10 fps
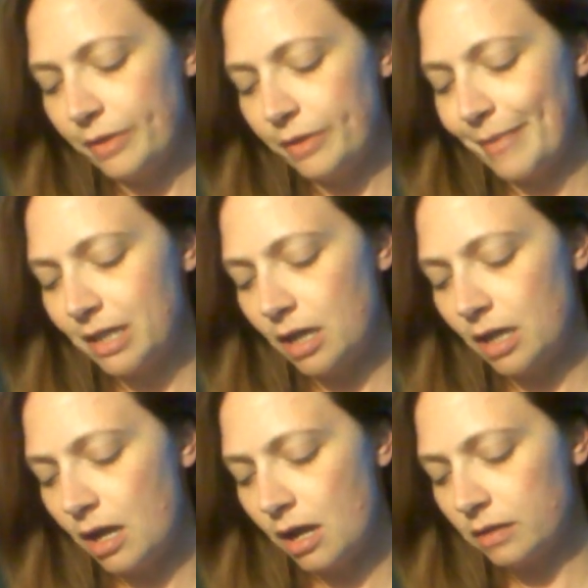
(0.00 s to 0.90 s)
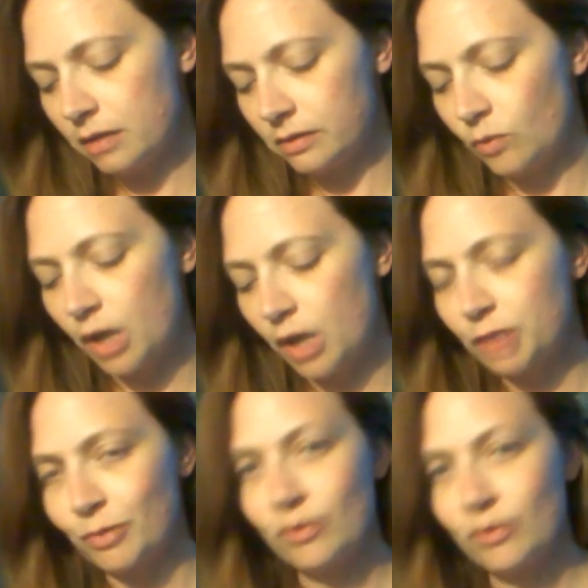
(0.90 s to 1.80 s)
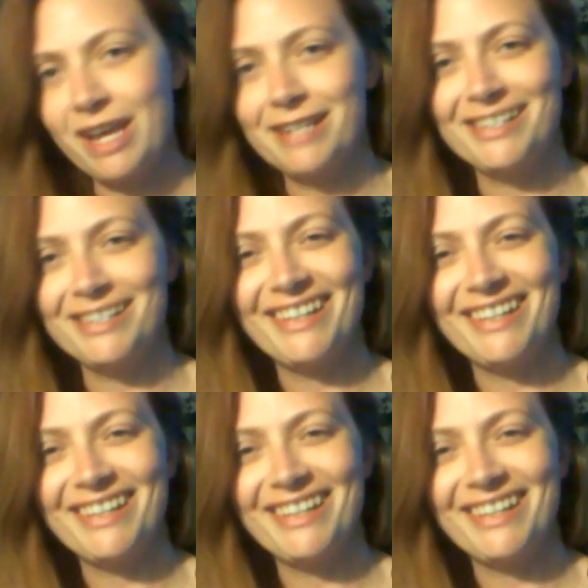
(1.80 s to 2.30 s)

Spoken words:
my dogs and watch Miranda.